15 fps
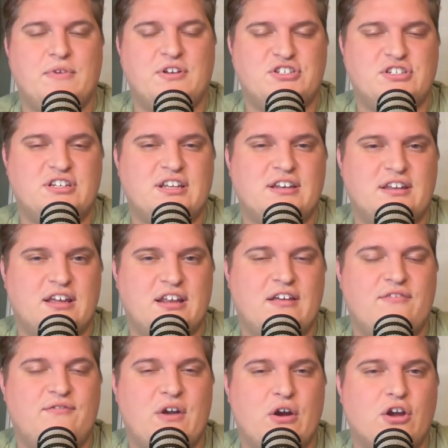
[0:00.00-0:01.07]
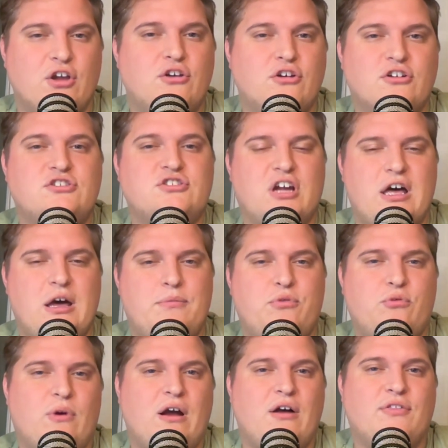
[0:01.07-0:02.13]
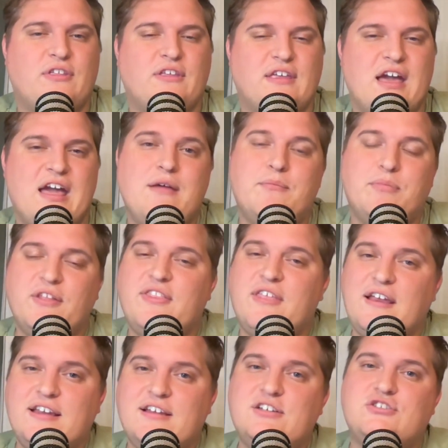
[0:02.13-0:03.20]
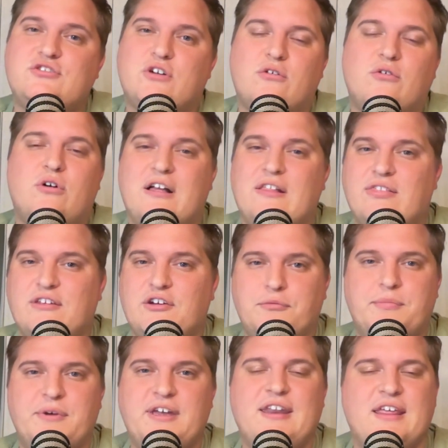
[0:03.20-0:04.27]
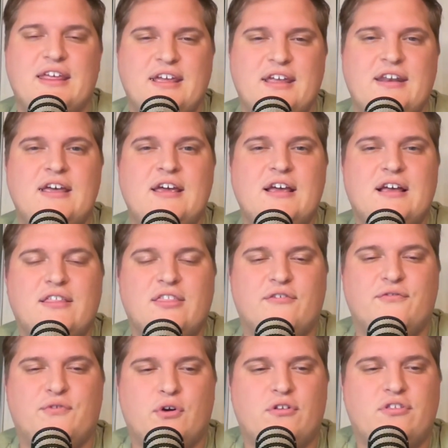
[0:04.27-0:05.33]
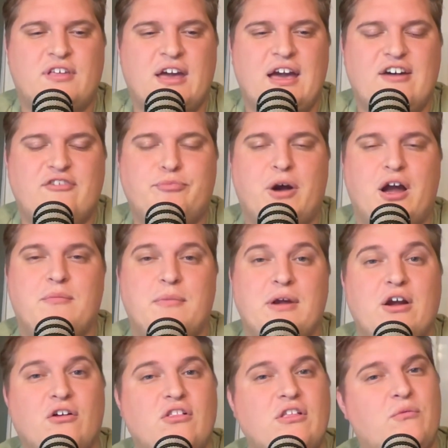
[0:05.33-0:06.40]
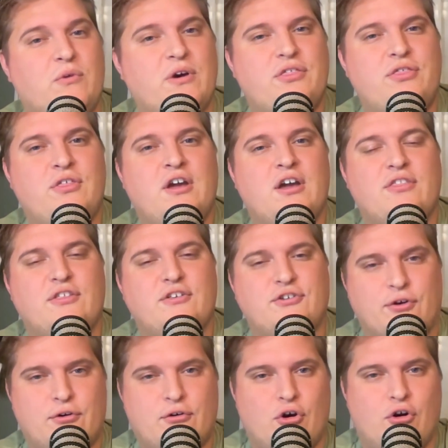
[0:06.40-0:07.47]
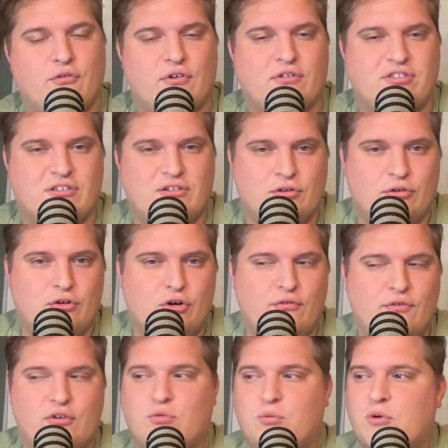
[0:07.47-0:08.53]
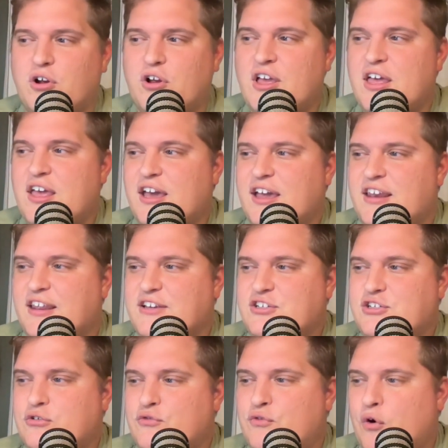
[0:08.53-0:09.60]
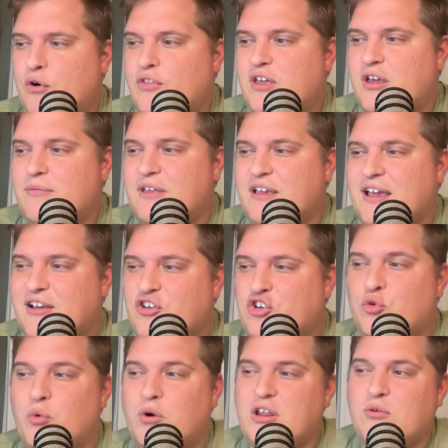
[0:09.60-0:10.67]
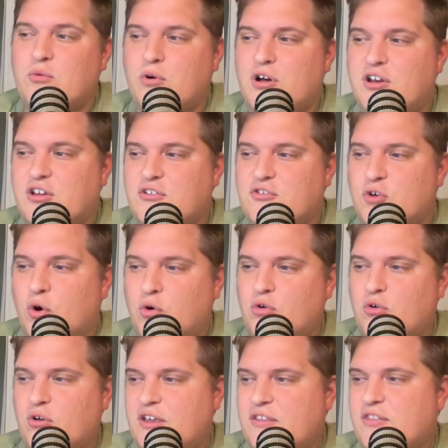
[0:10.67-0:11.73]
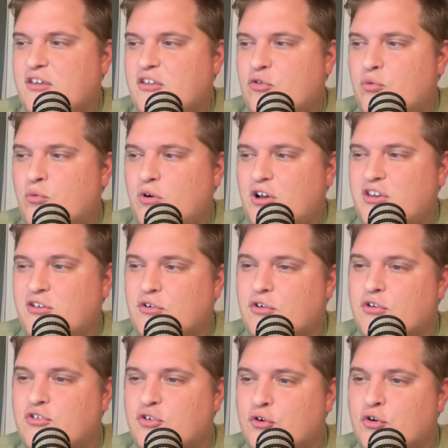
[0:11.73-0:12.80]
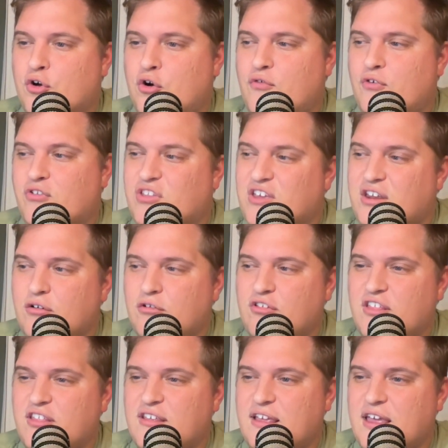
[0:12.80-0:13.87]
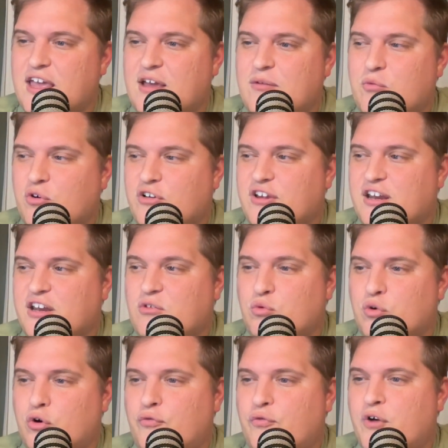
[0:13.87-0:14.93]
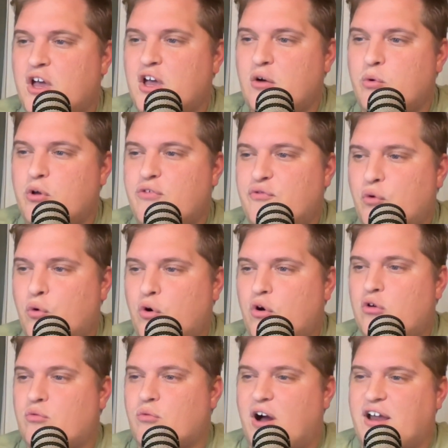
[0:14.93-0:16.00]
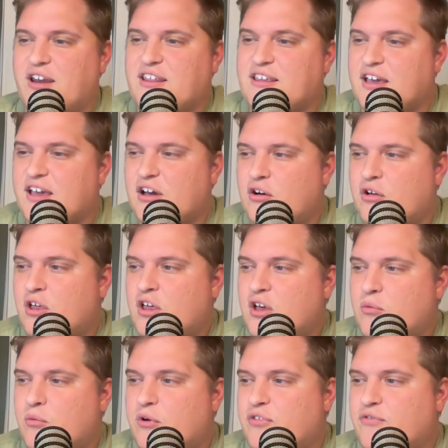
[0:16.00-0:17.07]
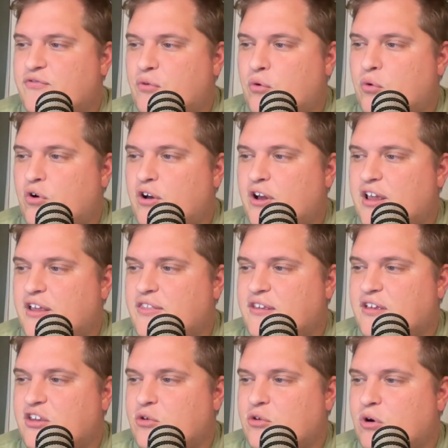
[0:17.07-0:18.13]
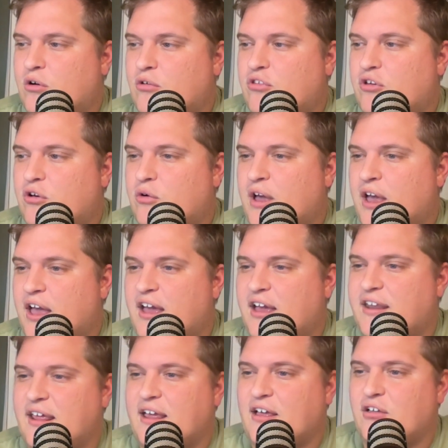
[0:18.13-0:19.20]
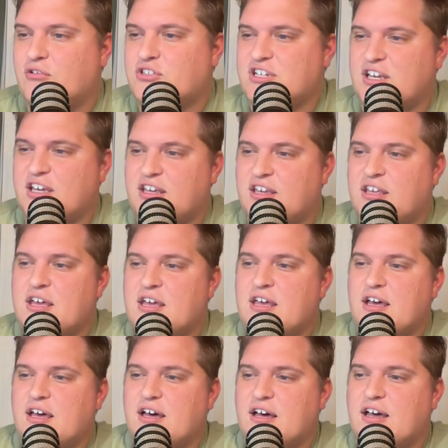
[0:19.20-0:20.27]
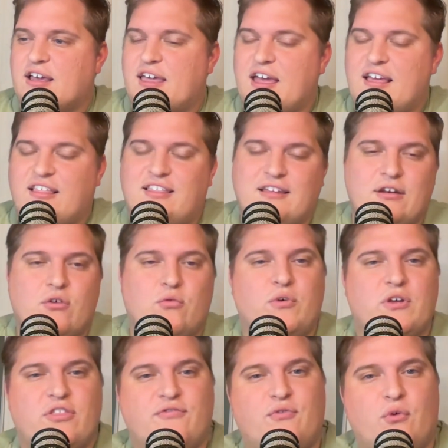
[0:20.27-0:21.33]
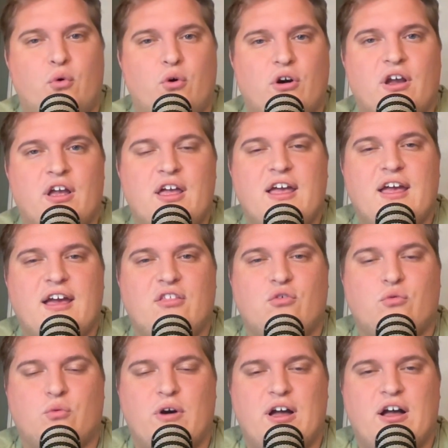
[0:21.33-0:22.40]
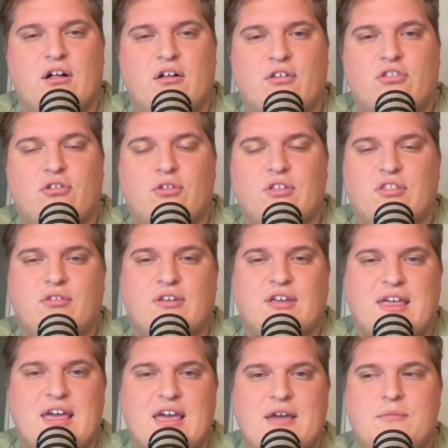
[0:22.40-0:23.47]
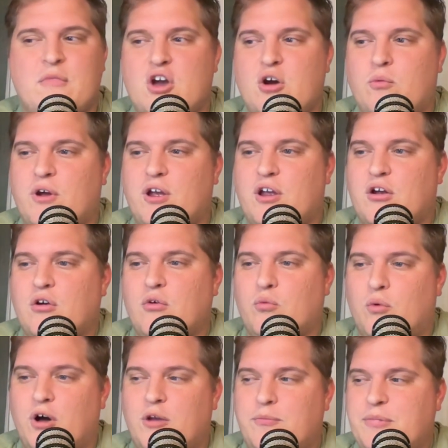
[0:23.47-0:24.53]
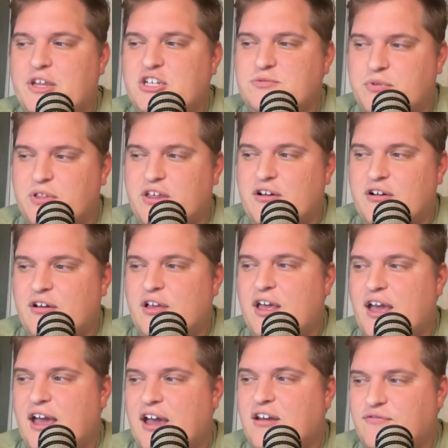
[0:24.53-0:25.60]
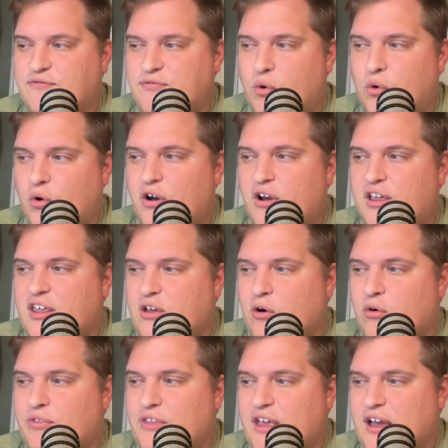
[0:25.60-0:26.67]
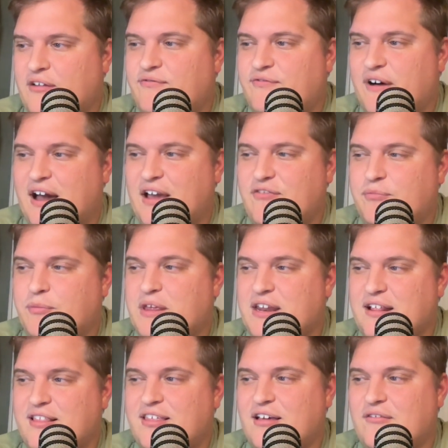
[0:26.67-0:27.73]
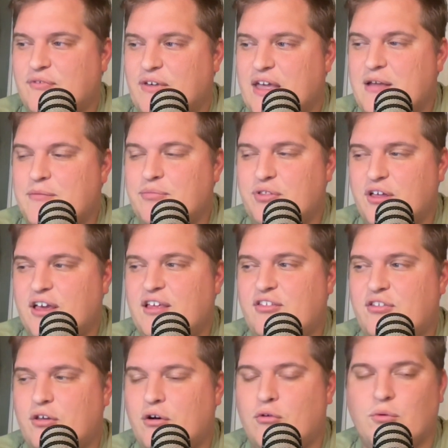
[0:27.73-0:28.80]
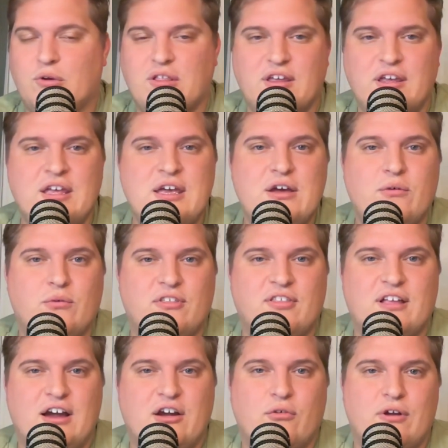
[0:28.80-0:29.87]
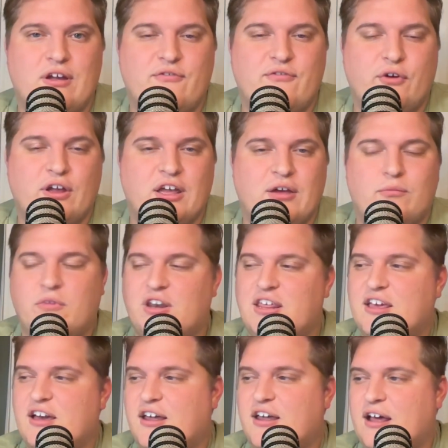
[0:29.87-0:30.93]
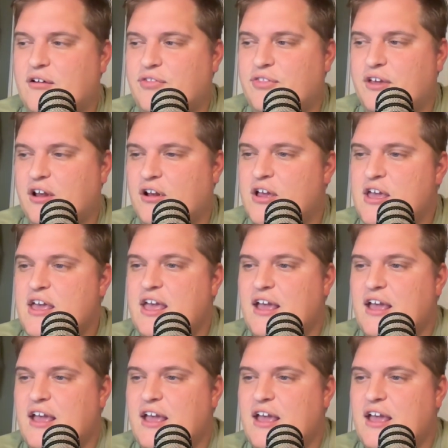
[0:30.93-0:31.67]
Michigan did a very good job throughout the game, but they did struggle a little bit in the first half, primarily with the turnovers. The turnovers were an issue for them. They had 21 total in this one. Your turnover leaders in the game were Danny Wolf with 4, Roddy Gale with 4, and then you also had LJ Kaysen with 4 as well. So this is a game where one bench player had 4. He only had 5 minutes of gameplay, so really was not great for him when he got out there.